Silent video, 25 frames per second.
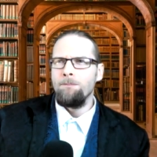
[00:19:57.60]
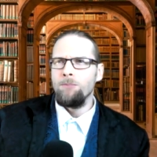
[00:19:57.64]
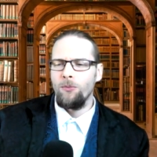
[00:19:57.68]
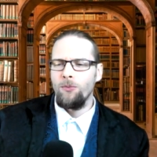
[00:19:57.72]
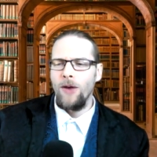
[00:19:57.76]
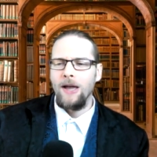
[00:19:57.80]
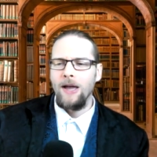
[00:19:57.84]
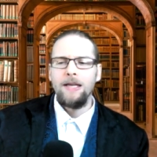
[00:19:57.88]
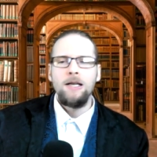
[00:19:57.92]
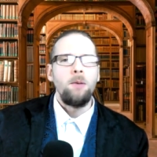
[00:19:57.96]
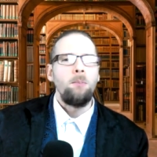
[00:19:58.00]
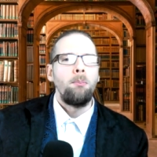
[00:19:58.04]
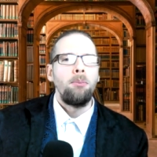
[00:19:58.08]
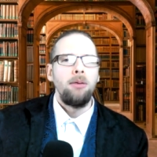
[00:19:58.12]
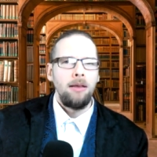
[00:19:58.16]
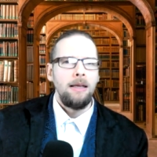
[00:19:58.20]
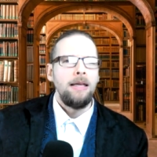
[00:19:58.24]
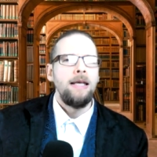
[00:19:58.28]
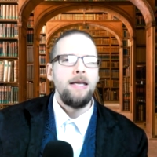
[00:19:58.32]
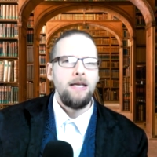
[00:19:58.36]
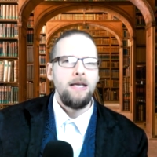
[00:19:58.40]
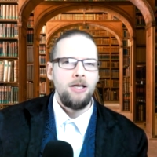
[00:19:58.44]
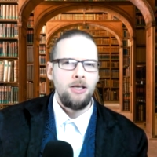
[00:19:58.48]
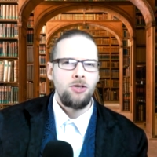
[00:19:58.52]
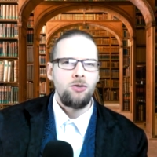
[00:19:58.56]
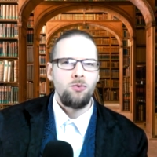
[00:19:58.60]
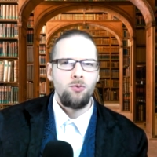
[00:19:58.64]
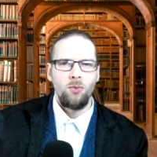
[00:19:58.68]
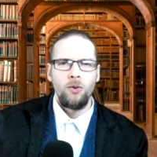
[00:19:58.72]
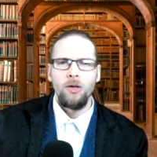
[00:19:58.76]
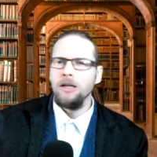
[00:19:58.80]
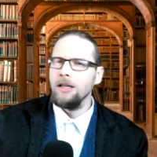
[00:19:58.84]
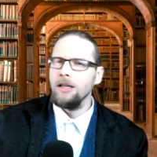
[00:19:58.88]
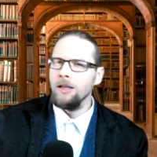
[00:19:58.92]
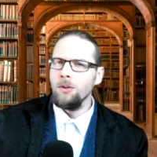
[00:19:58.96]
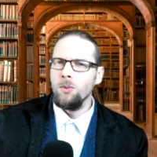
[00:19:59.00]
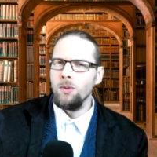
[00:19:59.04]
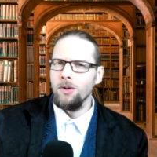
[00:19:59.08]
find a place
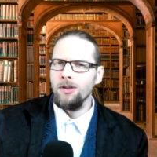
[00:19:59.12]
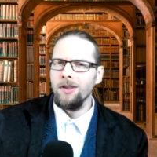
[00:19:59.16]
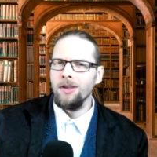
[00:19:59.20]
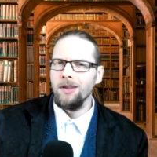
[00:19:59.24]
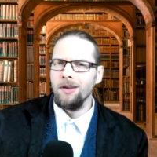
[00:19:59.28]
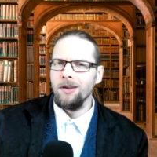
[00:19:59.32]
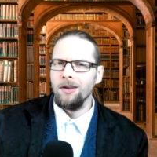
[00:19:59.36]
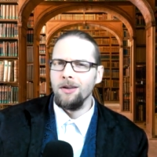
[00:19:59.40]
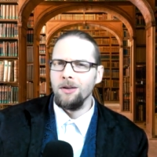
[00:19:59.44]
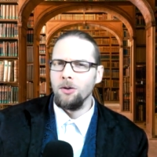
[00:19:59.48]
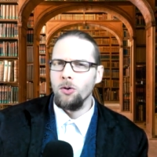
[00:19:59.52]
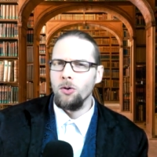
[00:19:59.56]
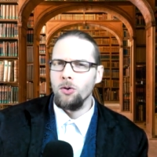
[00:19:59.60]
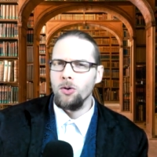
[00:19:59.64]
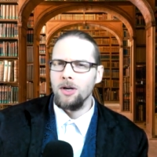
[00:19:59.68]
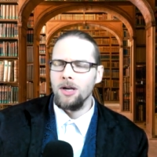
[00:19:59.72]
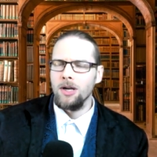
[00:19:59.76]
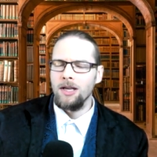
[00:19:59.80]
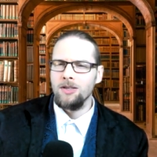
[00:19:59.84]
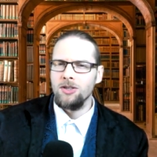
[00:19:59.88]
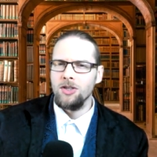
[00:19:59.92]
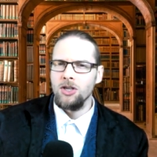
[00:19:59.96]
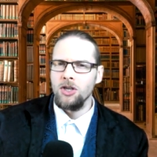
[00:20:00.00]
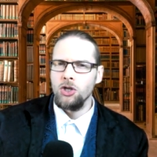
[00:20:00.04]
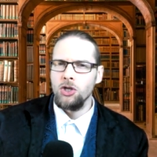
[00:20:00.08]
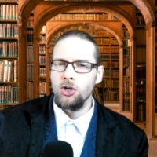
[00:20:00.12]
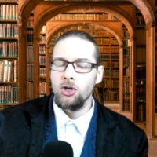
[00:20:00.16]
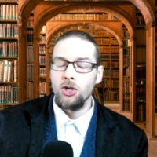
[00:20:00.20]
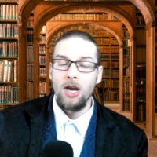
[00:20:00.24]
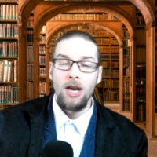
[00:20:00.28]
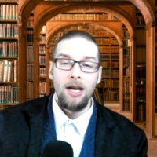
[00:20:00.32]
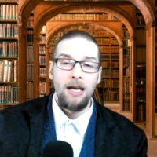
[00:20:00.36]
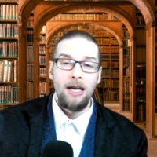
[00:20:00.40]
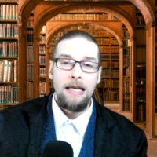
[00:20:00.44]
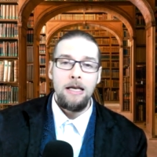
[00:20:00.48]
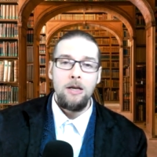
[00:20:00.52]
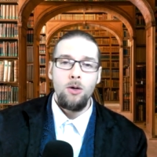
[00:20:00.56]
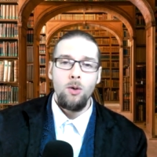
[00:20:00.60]
really within an organization.
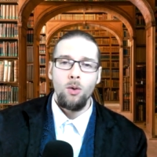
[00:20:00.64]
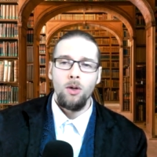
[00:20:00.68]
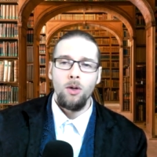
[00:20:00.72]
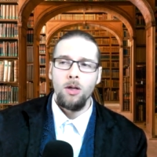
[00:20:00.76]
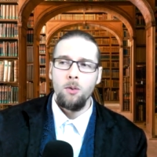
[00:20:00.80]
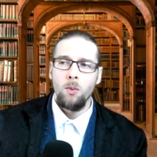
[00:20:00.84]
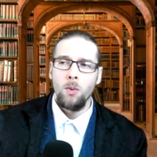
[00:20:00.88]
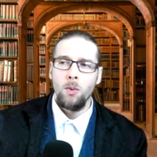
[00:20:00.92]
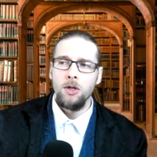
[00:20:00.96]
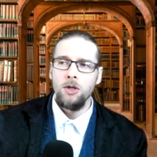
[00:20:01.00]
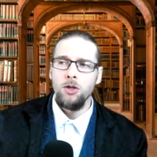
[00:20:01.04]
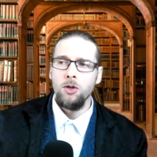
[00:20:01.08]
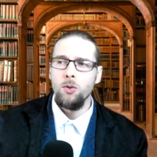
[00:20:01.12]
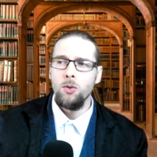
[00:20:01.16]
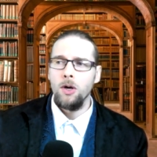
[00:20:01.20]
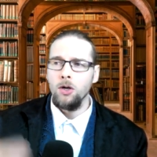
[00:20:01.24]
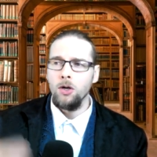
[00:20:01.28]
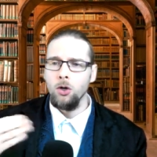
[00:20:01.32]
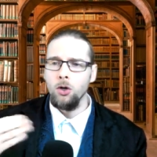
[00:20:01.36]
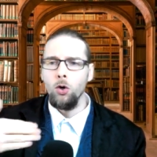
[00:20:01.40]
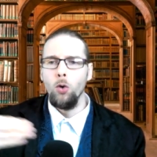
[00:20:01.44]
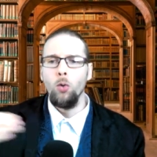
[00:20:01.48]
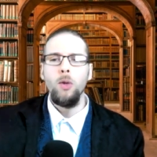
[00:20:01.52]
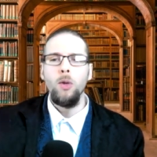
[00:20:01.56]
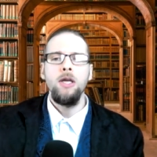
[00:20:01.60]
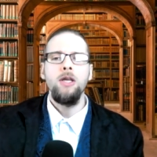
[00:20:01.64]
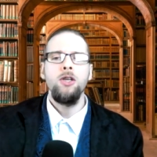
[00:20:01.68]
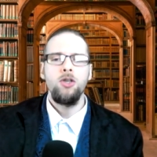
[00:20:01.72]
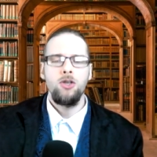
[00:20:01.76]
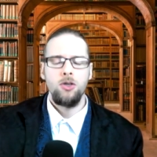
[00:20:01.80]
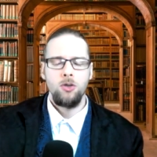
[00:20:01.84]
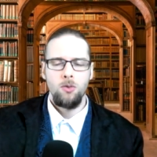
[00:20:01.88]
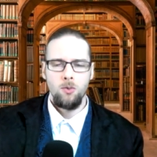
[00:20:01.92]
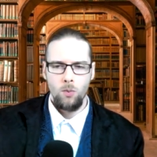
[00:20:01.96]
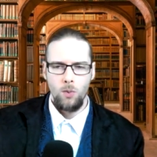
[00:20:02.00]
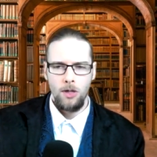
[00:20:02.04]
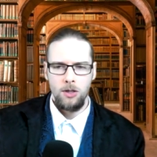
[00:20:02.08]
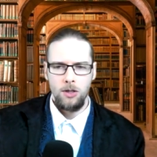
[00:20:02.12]
And equally, when you are going
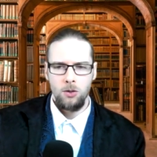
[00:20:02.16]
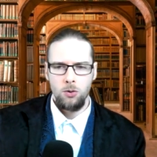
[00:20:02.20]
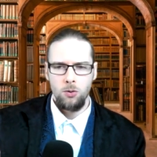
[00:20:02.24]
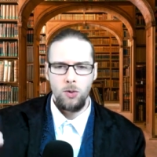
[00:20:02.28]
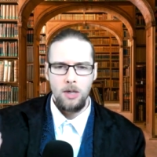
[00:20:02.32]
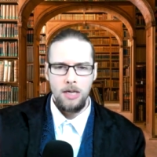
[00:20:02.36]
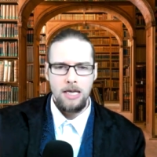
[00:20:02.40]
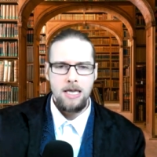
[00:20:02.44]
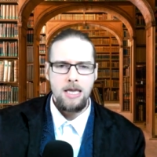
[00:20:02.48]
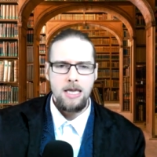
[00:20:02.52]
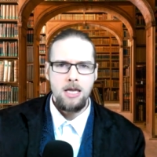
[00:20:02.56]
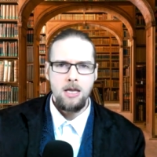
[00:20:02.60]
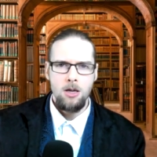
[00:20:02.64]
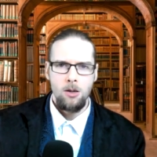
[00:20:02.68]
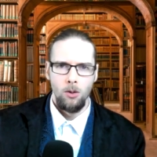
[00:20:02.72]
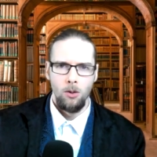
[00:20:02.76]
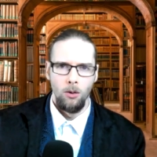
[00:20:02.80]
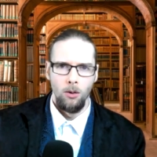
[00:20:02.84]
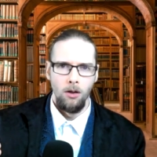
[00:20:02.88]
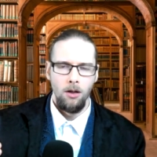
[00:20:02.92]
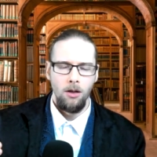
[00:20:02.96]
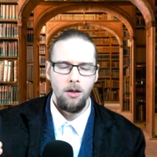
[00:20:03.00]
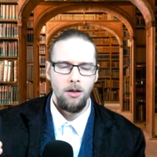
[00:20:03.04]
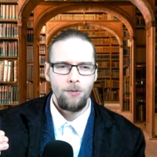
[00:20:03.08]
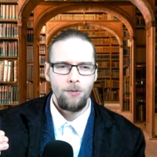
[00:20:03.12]
somewhere to heal,